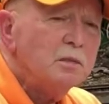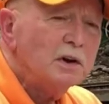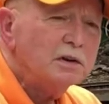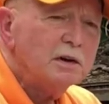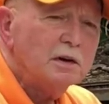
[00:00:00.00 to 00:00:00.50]

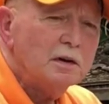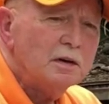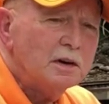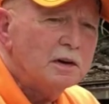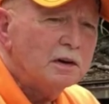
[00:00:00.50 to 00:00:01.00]
But
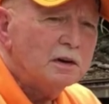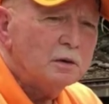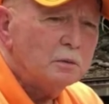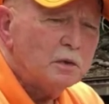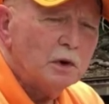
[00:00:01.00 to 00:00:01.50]

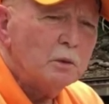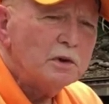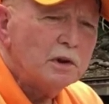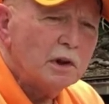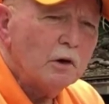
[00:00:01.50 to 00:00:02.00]

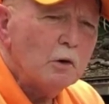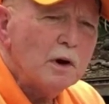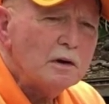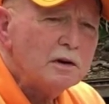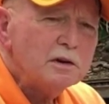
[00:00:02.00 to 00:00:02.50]
in low
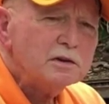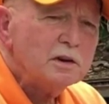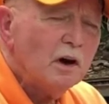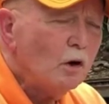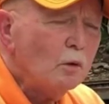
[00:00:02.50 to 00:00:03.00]
areas,
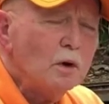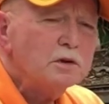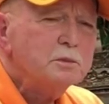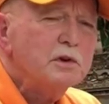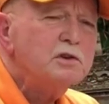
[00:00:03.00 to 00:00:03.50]

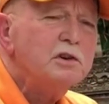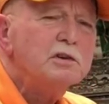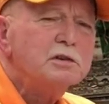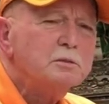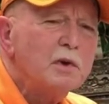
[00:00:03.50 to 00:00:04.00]
always put
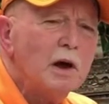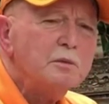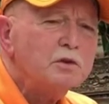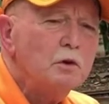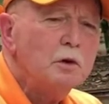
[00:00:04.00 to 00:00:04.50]
in some
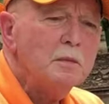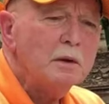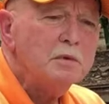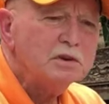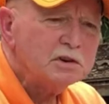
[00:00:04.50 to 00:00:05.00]
topsoil,
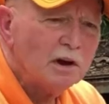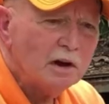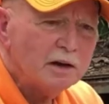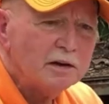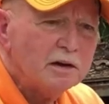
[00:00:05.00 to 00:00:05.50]
maybe
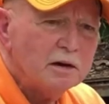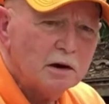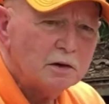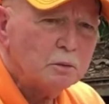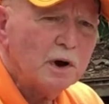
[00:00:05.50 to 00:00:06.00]
sod.
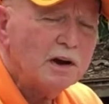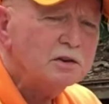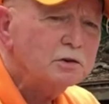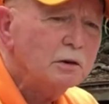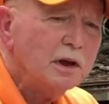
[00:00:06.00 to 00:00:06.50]

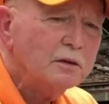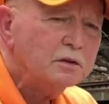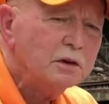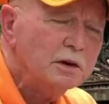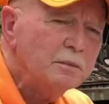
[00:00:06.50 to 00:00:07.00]
Otherwise, you'll
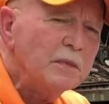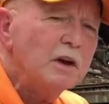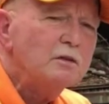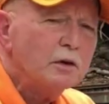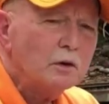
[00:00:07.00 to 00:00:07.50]
have to
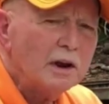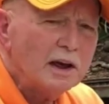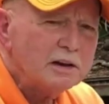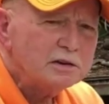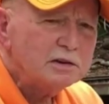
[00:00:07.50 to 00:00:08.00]

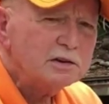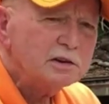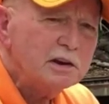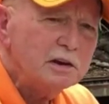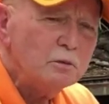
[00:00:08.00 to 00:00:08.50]
fertilize and
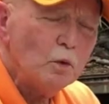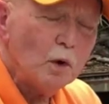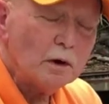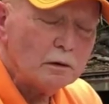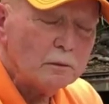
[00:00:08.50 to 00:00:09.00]
seed and
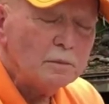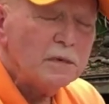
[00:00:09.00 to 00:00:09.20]
water.